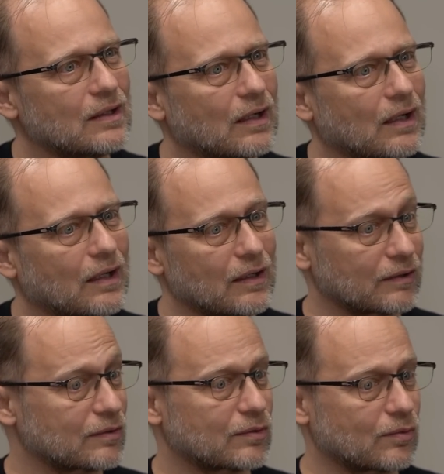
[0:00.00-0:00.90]

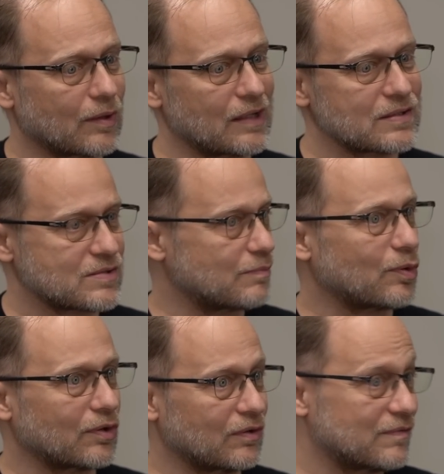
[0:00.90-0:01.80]
a great
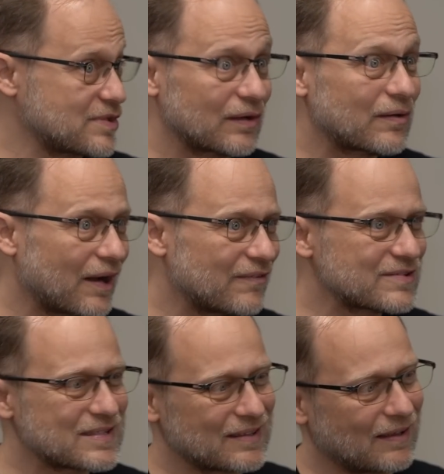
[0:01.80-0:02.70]
supporter of
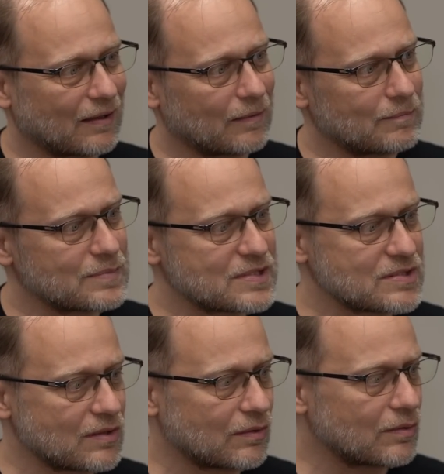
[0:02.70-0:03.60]
Starcraft.
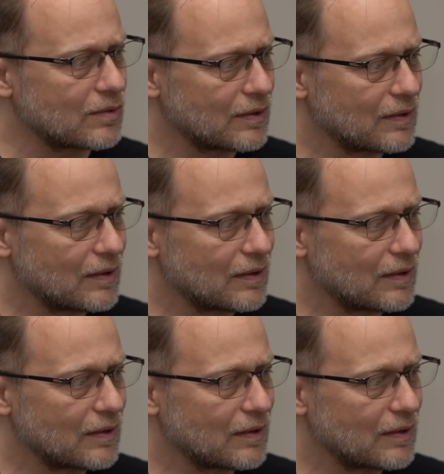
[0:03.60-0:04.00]
So